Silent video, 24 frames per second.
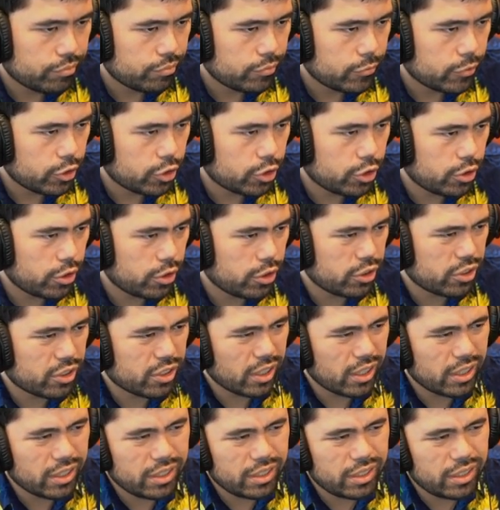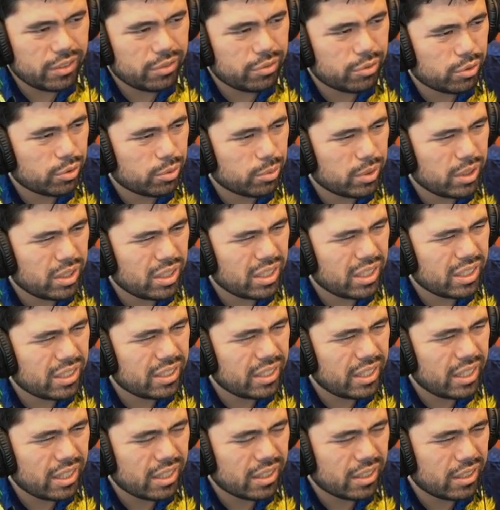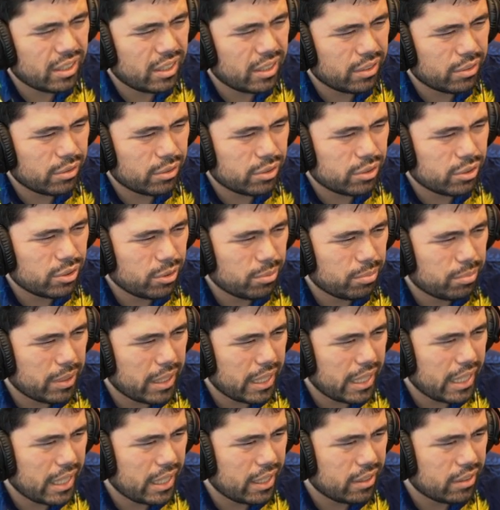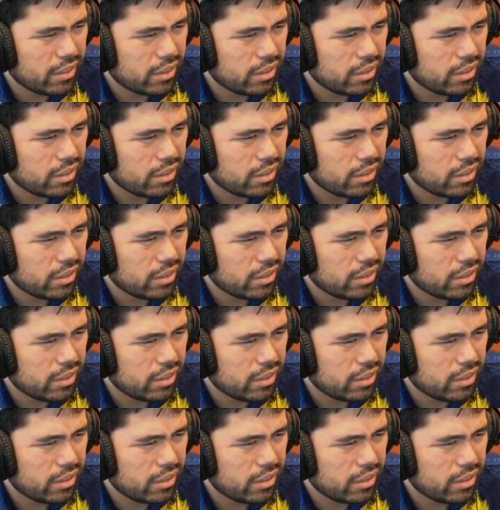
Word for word: Should have just gone D4. Why did I take on A3? So bad.